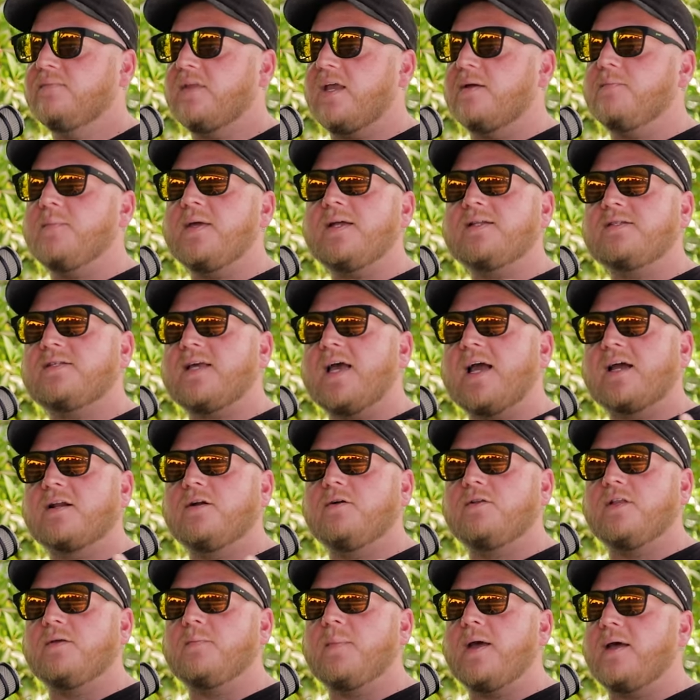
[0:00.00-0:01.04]
And me and Zach had
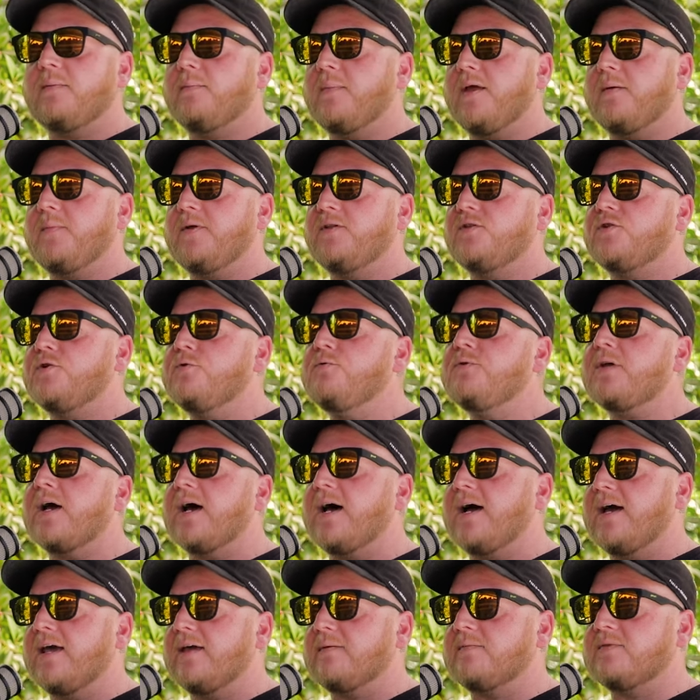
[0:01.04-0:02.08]
only met maybe two
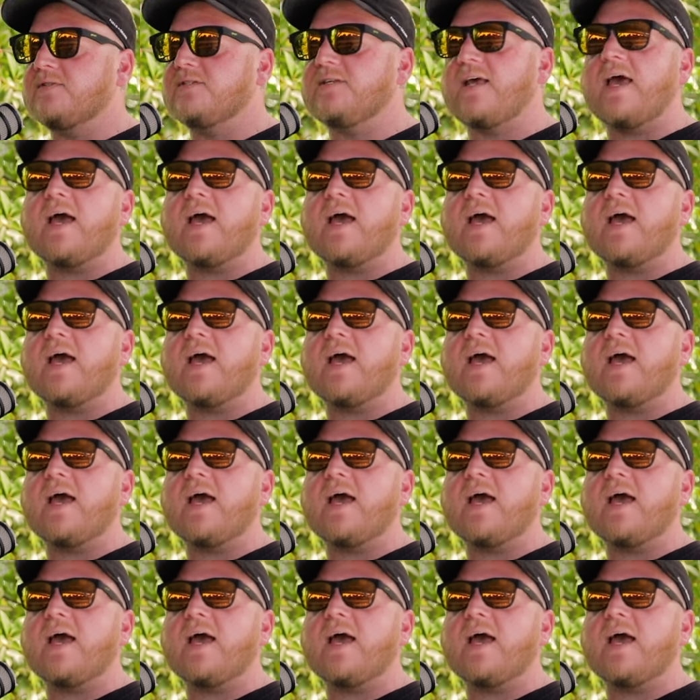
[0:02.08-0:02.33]
times. Yeah.